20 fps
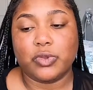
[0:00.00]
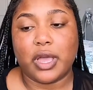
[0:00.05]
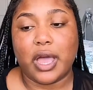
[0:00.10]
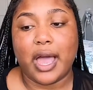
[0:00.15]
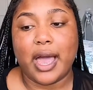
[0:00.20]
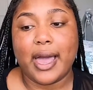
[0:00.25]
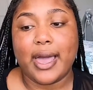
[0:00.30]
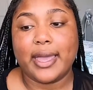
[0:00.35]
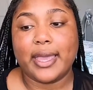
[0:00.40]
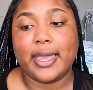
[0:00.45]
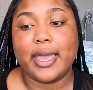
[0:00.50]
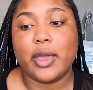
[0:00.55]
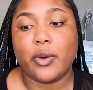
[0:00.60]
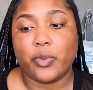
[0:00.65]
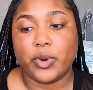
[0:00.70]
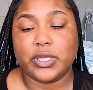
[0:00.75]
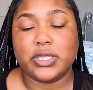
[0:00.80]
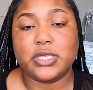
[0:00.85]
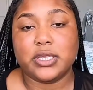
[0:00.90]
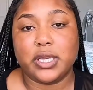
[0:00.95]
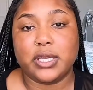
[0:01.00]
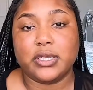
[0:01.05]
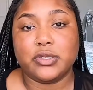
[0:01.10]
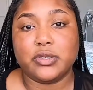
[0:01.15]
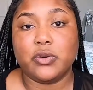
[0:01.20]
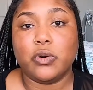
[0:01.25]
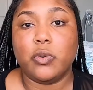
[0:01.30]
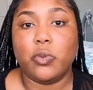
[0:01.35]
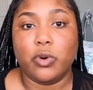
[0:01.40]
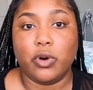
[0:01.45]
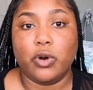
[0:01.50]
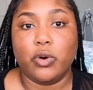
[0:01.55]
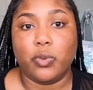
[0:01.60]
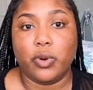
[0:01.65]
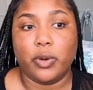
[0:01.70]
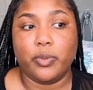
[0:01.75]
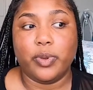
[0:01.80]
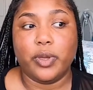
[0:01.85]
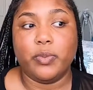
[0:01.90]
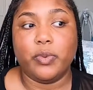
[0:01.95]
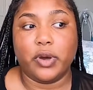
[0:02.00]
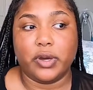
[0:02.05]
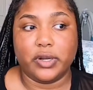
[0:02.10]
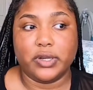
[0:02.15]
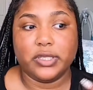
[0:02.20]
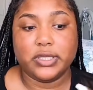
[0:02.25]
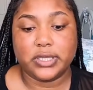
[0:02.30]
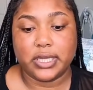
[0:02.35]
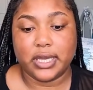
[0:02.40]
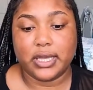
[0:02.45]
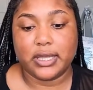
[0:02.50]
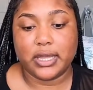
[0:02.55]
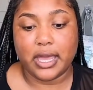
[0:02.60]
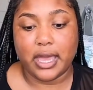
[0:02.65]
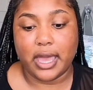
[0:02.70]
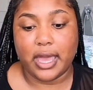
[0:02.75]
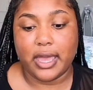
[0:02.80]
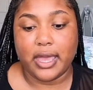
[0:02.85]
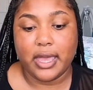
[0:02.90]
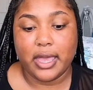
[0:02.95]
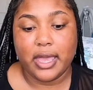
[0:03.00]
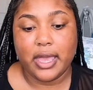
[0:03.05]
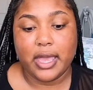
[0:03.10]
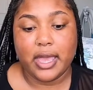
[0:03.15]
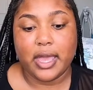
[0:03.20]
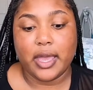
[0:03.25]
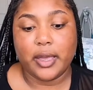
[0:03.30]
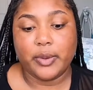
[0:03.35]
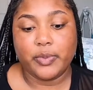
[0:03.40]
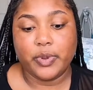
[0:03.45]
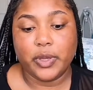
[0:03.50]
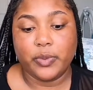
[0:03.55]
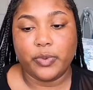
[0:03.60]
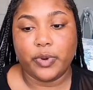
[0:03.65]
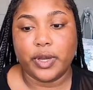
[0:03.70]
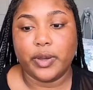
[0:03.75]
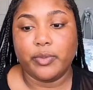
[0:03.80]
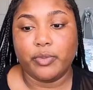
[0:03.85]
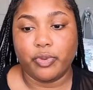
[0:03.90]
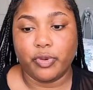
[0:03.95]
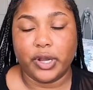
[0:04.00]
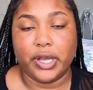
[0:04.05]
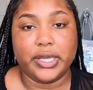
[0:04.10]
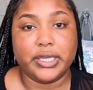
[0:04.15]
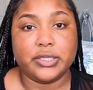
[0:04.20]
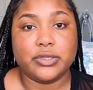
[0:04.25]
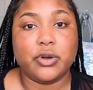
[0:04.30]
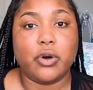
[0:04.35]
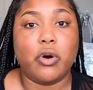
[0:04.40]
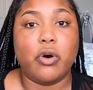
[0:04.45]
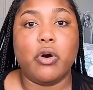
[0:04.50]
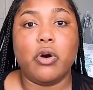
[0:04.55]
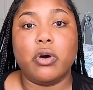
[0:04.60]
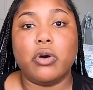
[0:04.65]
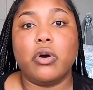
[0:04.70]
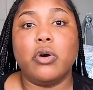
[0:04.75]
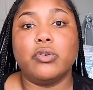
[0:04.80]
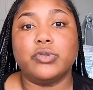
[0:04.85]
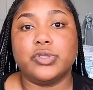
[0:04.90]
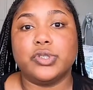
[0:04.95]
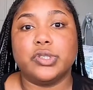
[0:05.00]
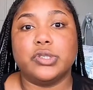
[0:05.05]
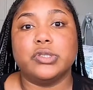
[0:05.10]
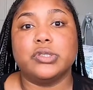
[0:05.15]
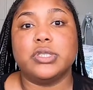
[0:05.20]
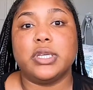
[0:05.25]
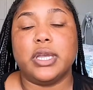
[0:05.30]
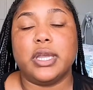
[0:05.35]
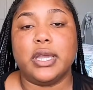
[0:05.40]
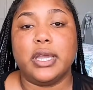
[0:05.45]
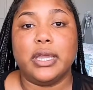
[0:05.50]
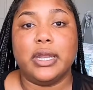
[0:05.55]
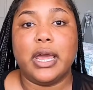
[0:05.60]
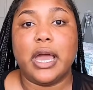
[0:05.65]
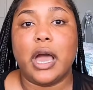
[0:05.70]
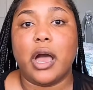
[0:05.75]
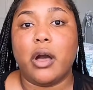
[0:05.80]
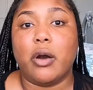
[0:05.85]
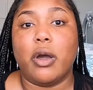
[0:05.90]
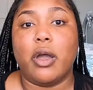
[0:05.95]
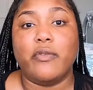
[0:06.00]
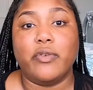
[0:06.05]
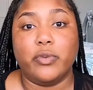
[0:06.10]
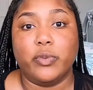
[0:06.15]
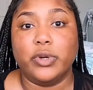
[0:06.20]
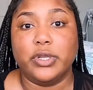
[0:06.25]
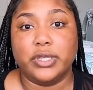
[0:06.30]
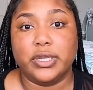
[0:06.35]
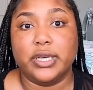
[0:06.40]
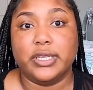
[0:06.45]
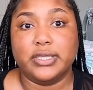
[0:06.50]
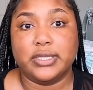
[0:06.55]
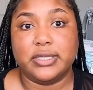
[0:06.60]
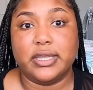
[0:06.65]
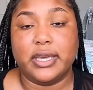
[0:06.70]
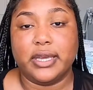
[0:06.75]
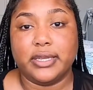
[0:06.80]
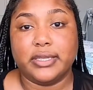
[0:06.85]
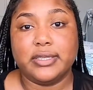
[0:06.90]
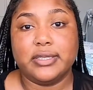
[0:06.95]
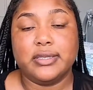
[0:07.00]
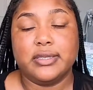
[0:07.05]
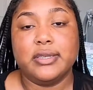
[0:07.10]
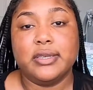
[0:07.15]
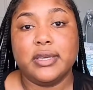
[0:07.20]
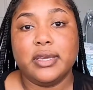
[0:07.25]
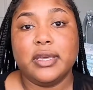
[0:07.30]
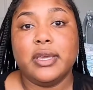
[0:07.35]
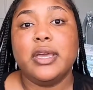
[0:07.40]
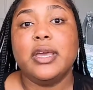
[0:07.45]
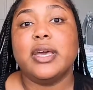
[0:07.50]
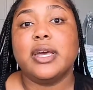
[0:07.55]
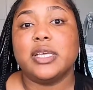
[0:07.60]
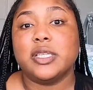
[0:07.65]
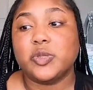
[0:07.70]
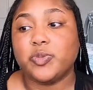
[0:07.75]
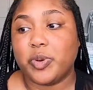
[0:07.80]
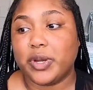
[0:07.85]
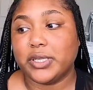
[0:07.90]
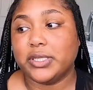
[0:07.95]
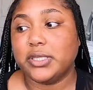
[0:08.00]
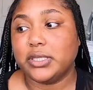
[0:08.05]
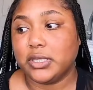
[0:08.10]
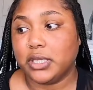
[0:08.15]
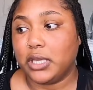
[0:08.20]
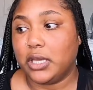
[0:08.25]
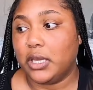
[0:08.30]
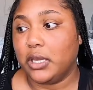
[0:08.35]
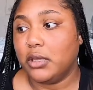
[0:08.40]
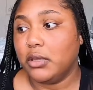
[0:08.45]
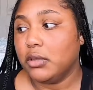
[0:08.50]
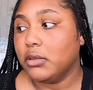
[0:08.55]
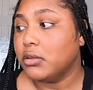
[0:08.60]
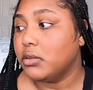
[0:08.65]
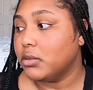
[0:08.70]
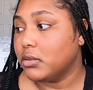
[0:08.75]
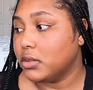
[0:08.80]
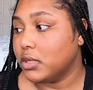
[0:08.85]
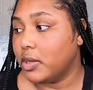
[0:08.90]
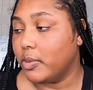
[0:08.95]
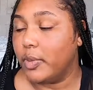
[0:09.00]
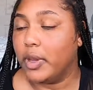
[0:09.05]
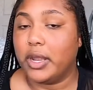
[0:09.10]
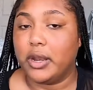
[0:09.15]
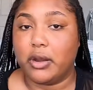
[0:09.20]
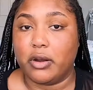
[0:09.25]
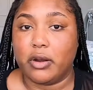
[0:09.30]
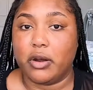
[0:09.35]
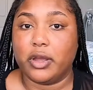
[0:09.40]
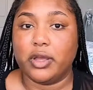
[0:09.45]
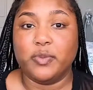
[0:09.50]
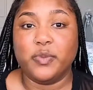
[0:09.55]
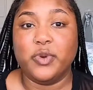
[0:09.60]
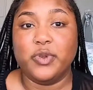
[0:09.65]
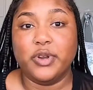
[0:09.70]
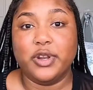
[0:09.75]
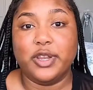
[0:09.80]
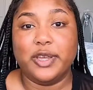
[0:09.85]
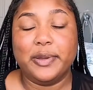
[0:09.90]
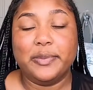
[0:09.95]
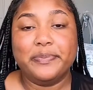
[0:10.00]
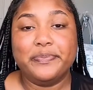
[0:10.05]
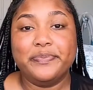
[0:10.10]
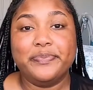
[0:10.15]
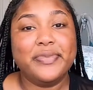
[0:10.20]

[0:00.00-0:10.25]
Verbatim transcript: I can't wait to get into a world where people understand that and people embrace all cultures and how everyone does things, especially the men in our community.